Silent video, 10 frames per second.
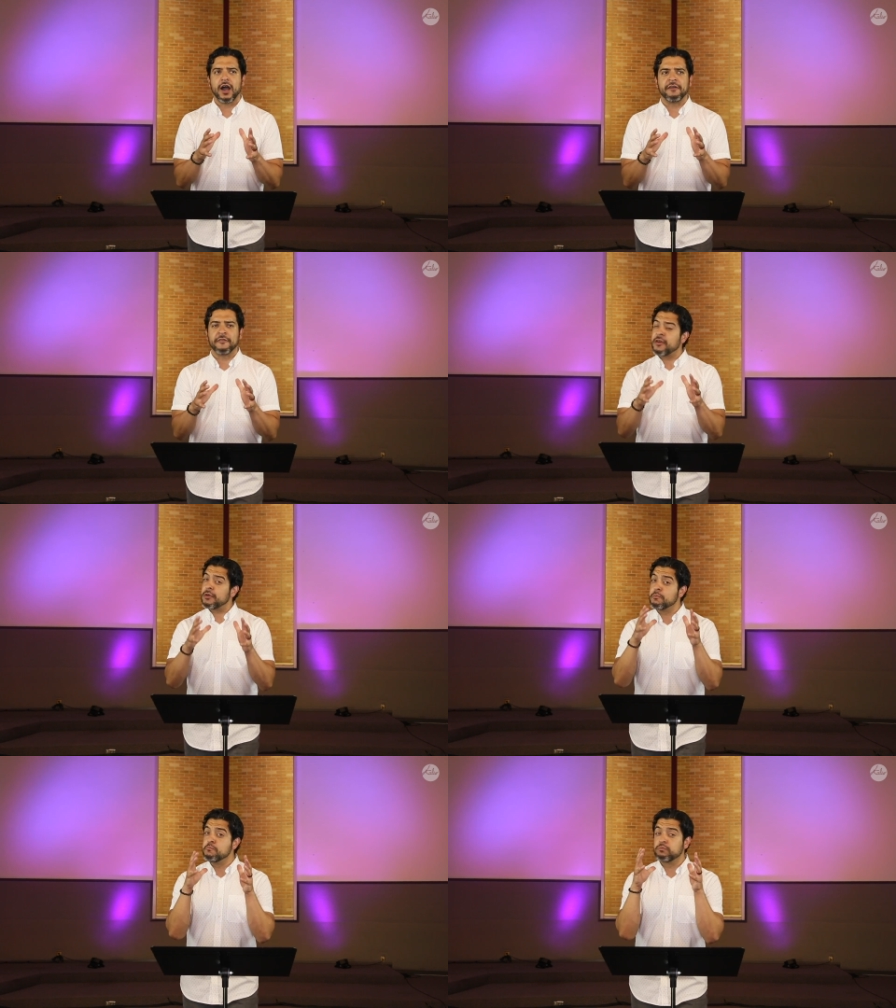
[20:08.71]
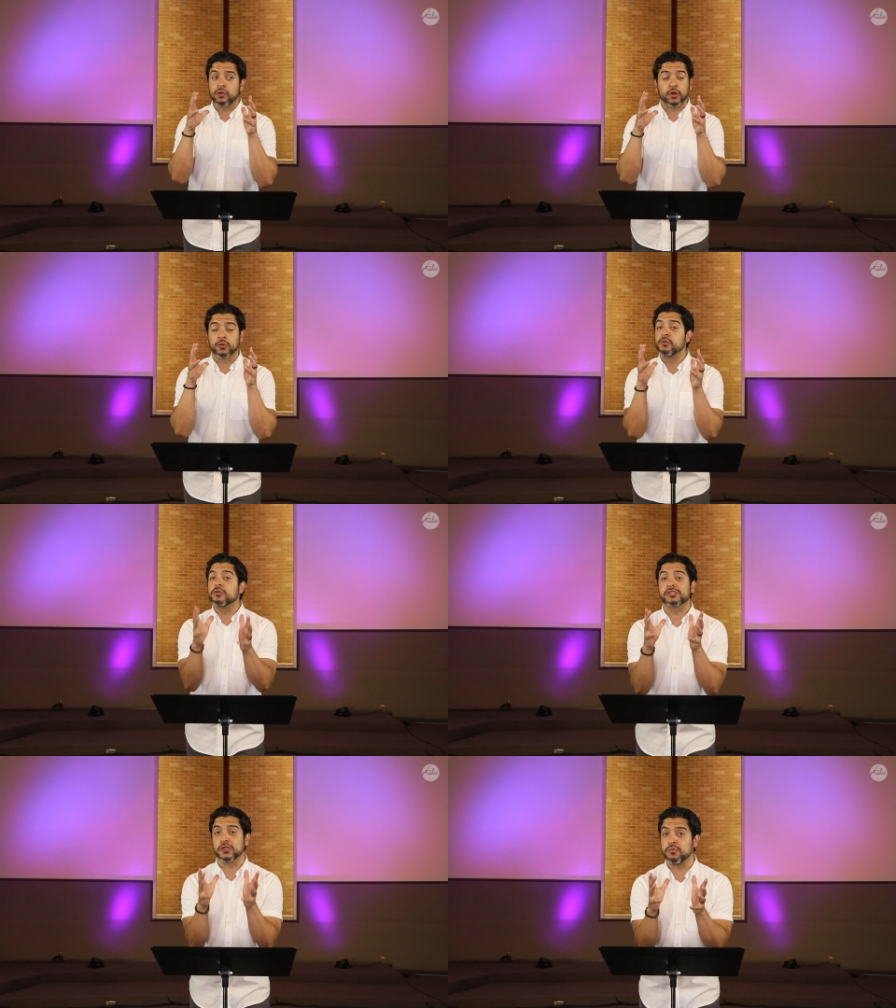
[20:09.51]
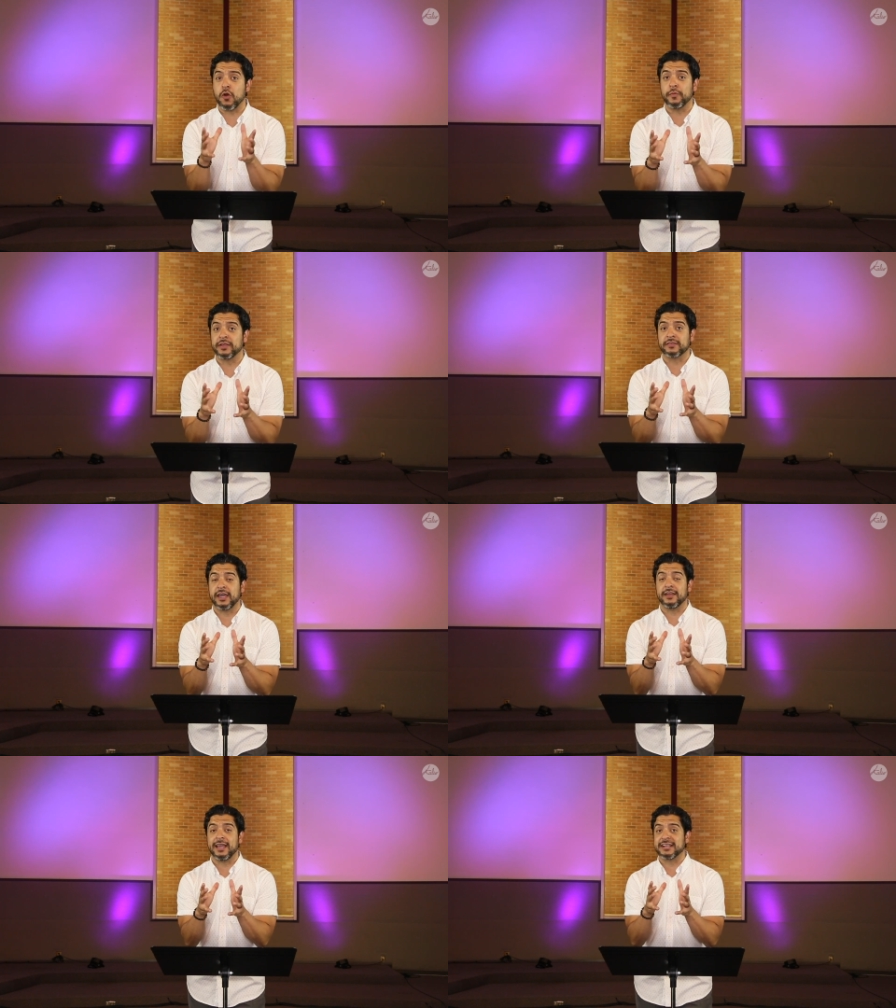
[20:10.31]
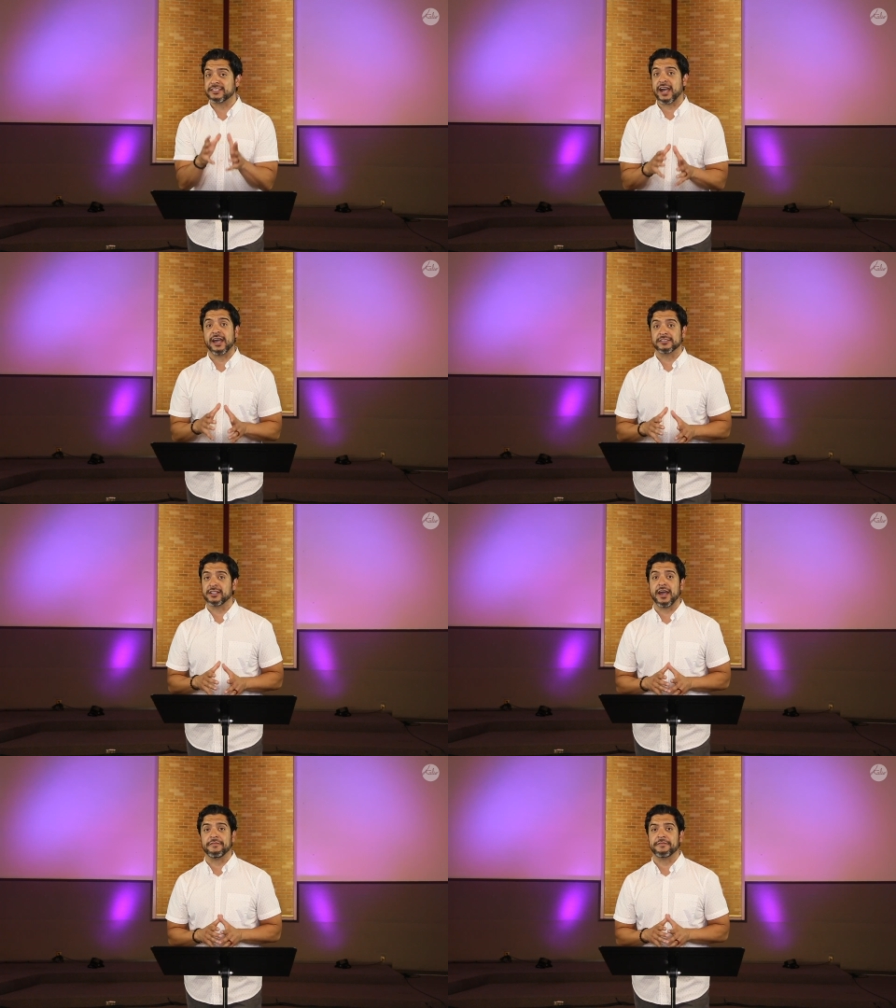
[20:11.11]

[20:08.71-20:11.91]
of a very crucial moment in Hezekiah's life.